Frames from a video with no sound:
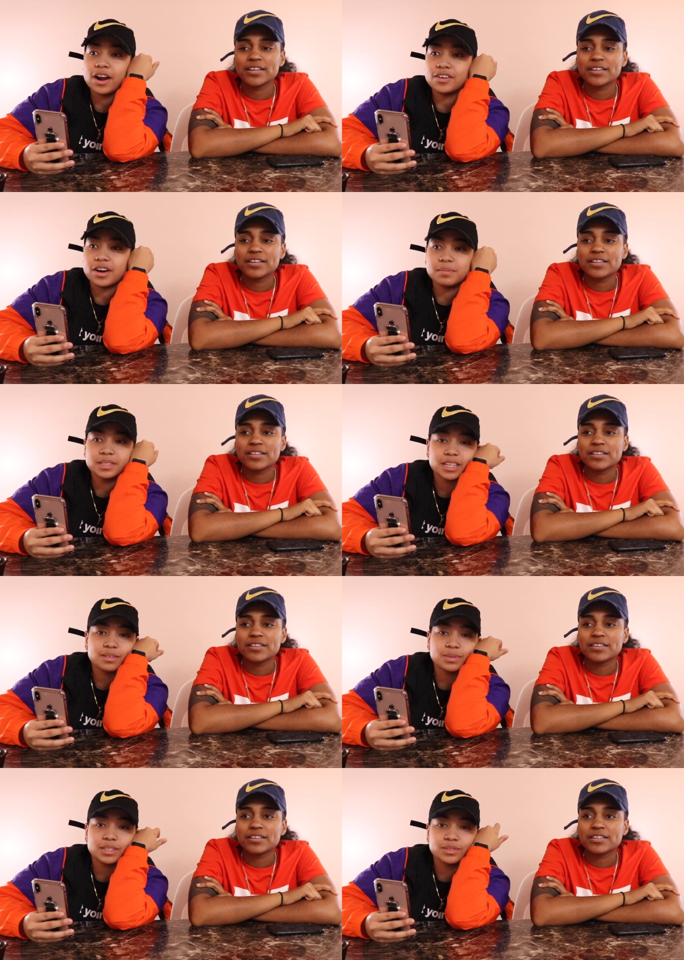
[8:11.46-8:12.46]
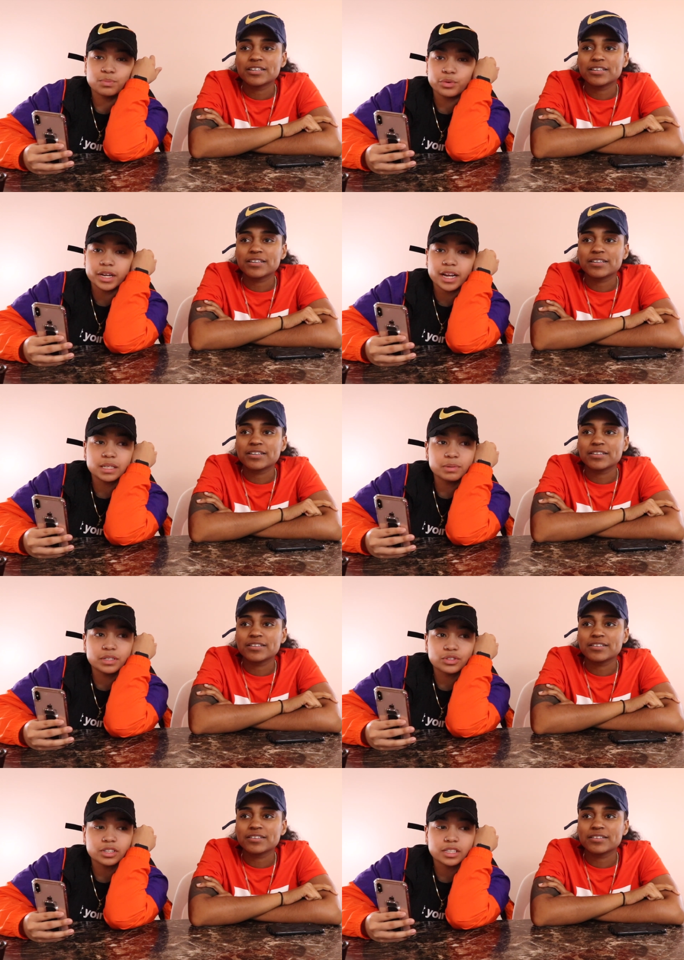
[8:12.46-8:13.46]
Speaker 1: I don't know how many times me and Brie has
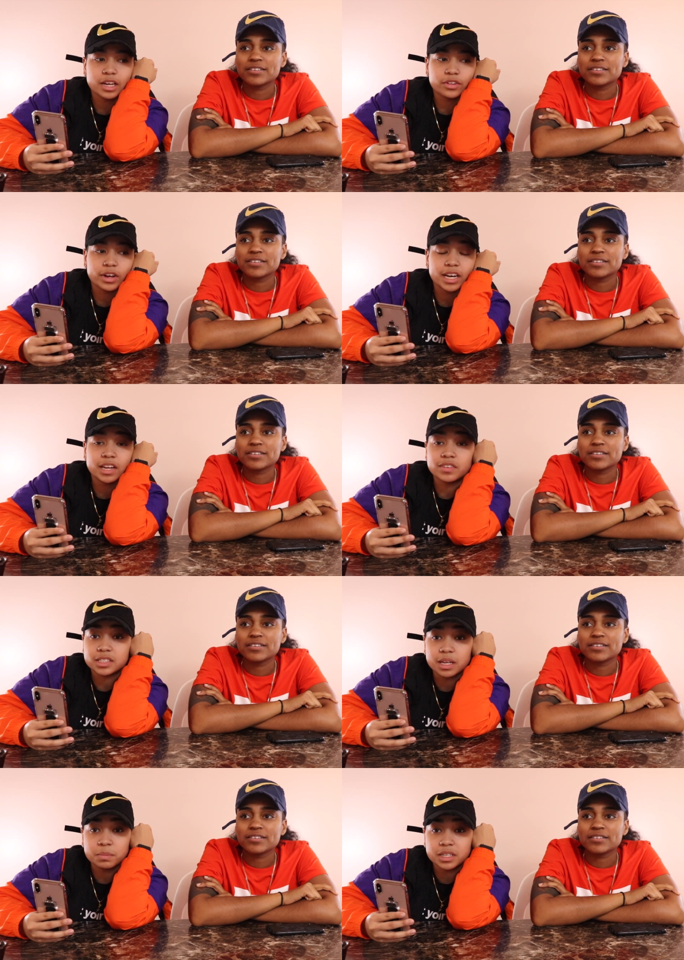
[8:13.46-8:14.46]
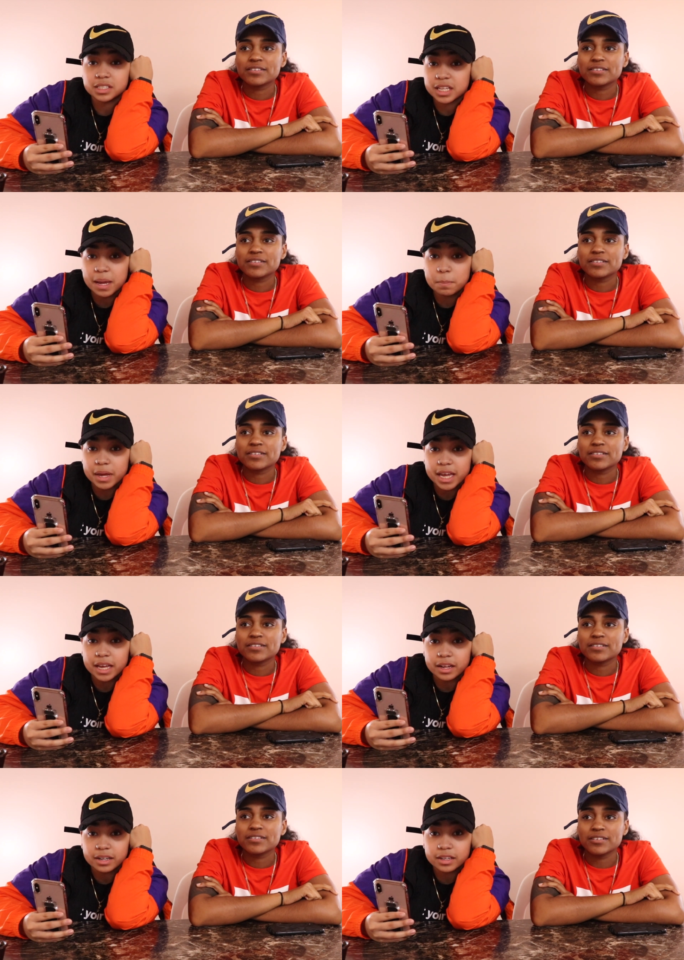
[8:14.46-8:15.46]
been drunk together and even slept in the same
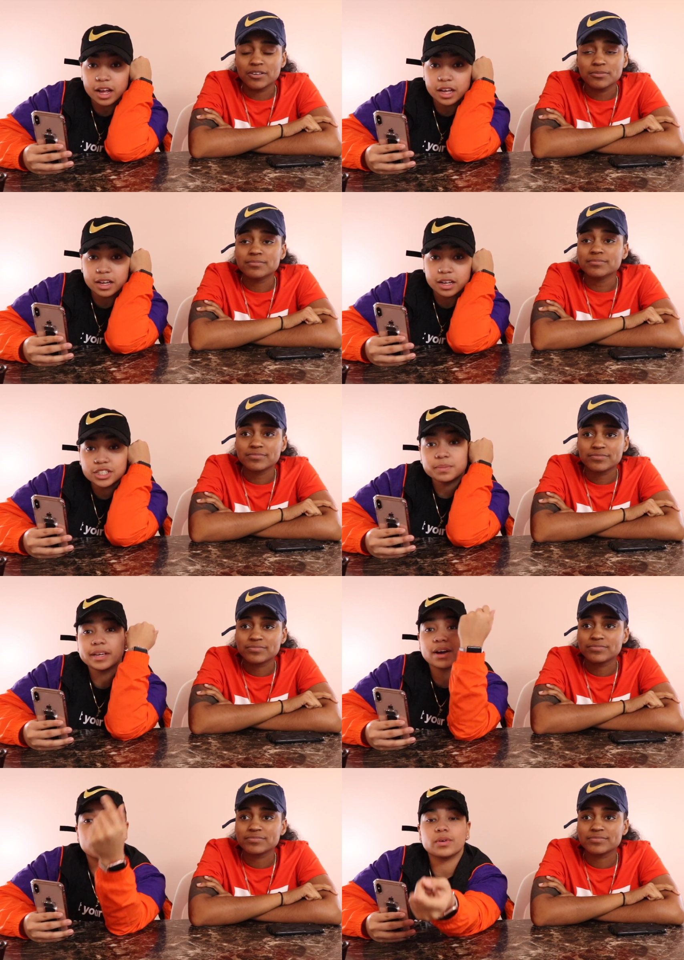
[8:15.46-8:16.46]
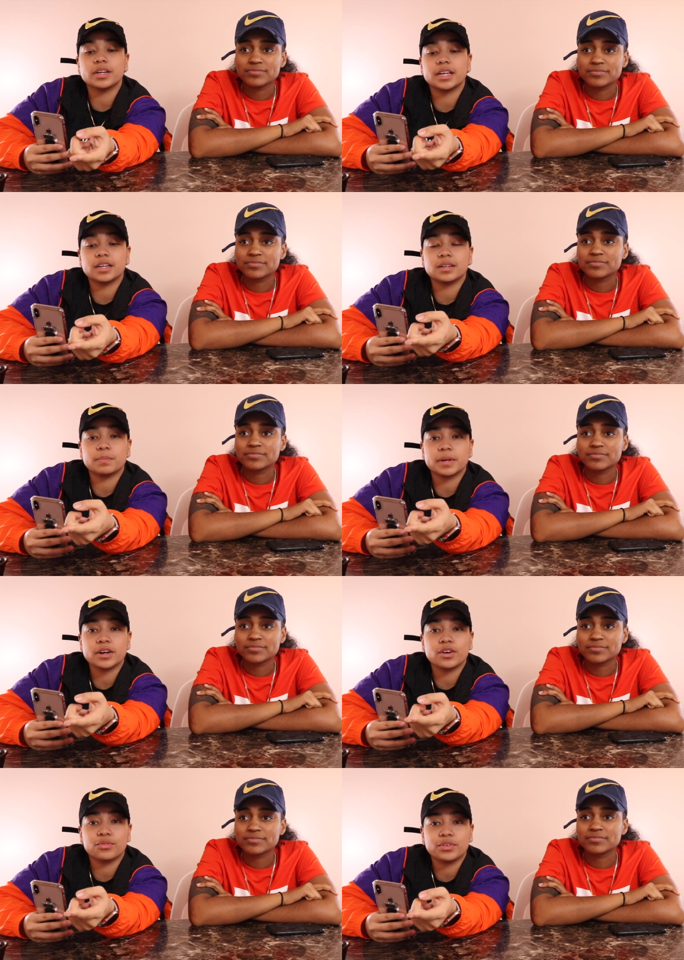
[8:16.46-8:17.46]
bed. Like she'll be at one end of the
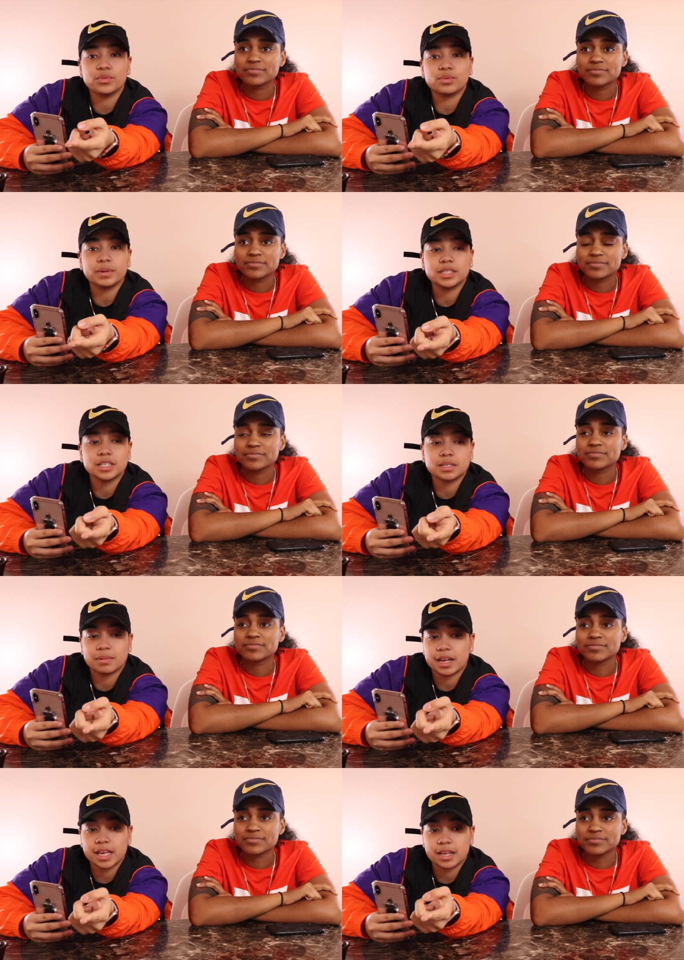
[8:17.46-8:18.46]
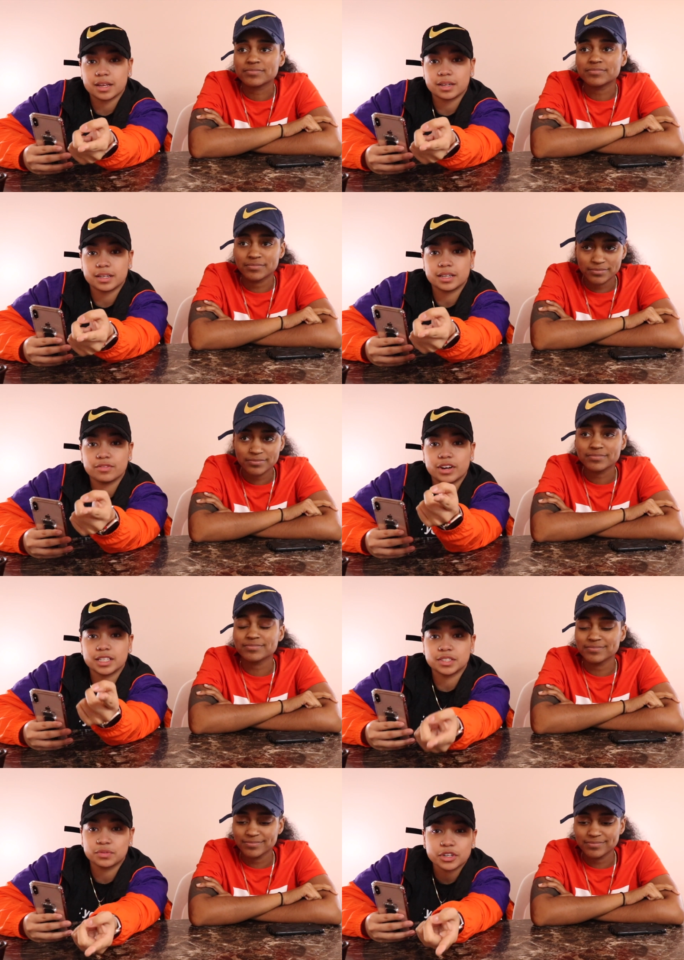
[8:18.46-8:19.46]
bed, her feet will be touching my head, and
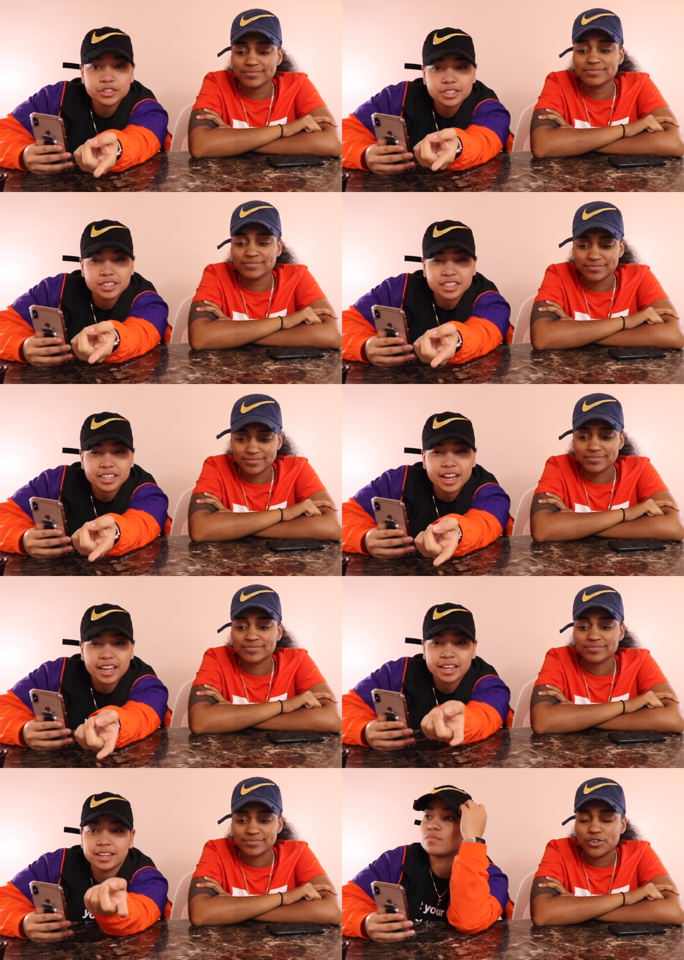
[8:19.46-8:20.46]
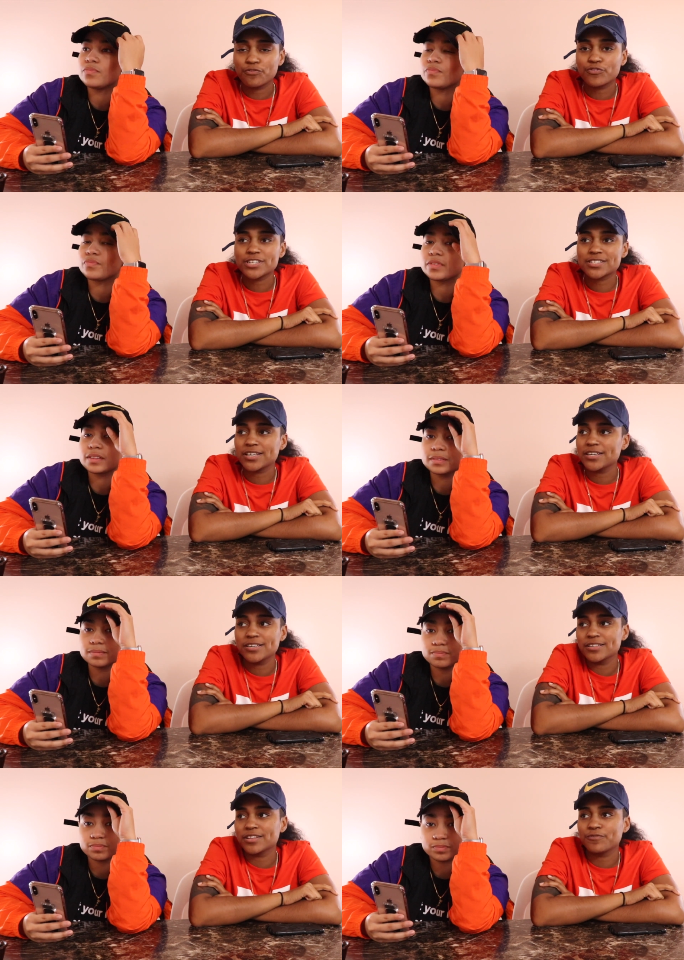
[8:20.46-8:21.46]
vice versa. Like the
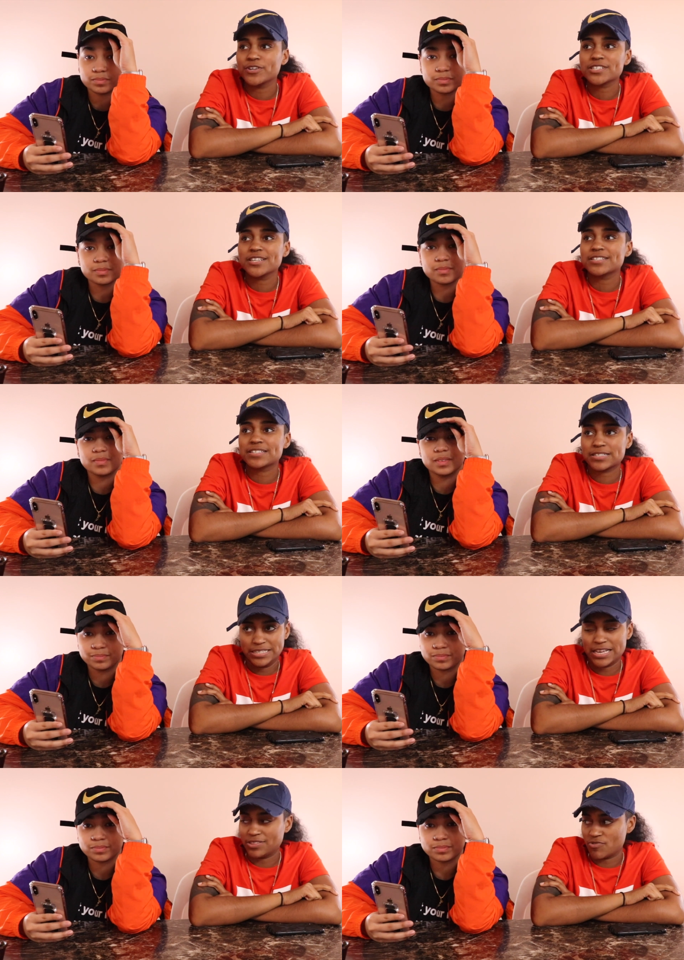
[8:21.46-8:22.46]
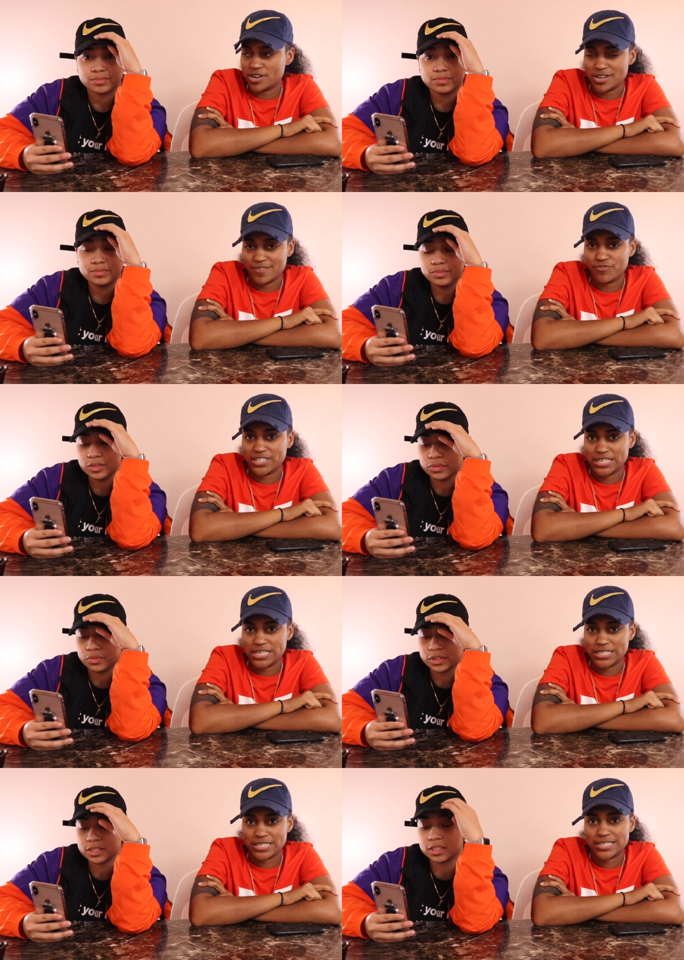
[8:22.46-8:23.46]
friskiest, is that the word?
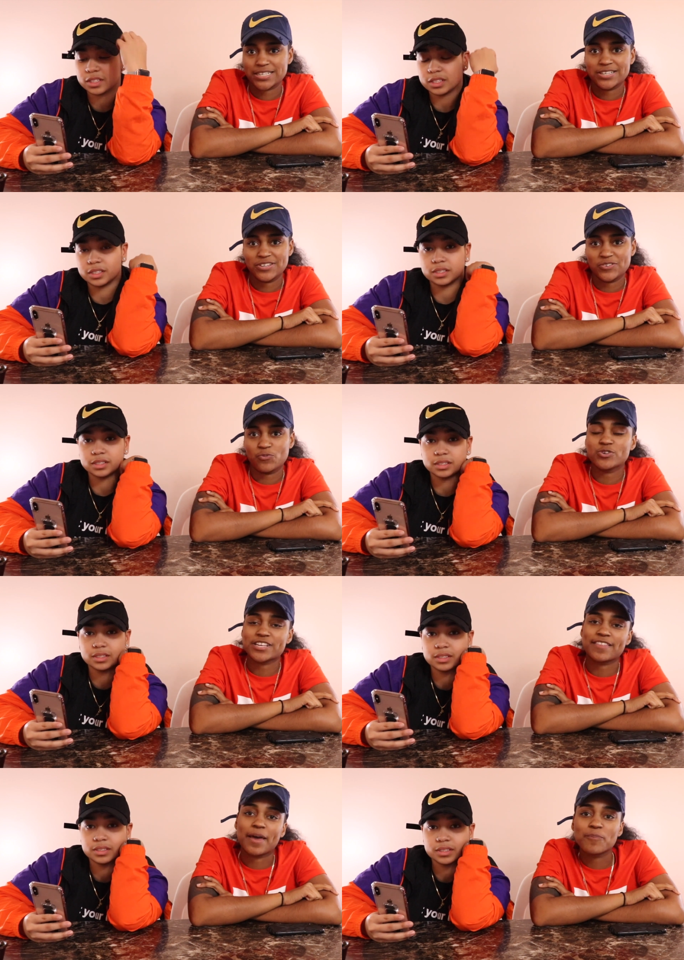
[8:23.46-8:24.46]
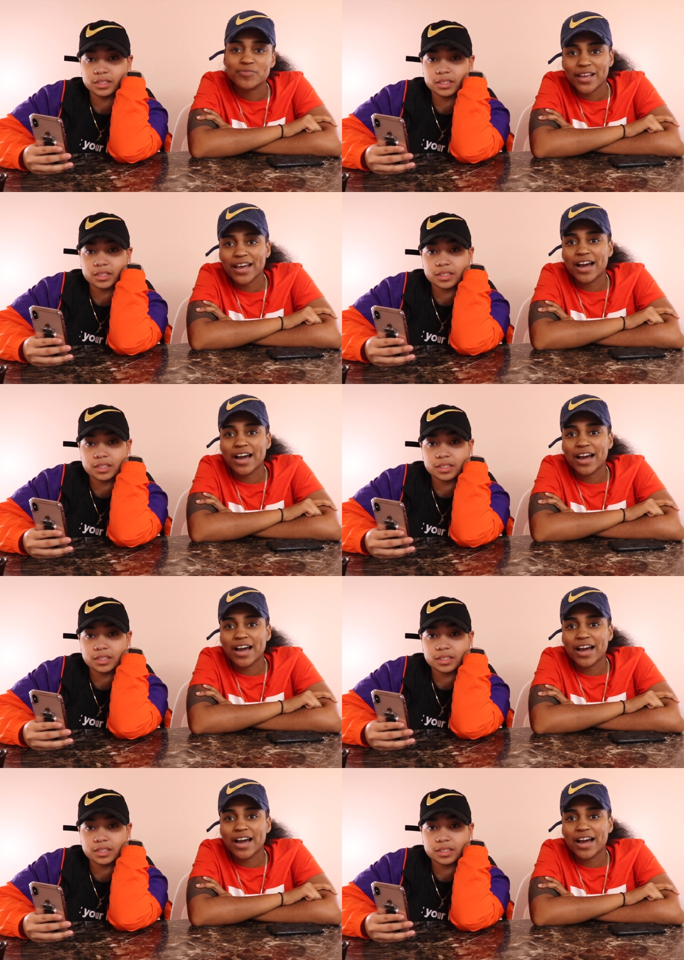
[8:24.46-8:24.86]
Friskiest. Friskiest. We'll say that.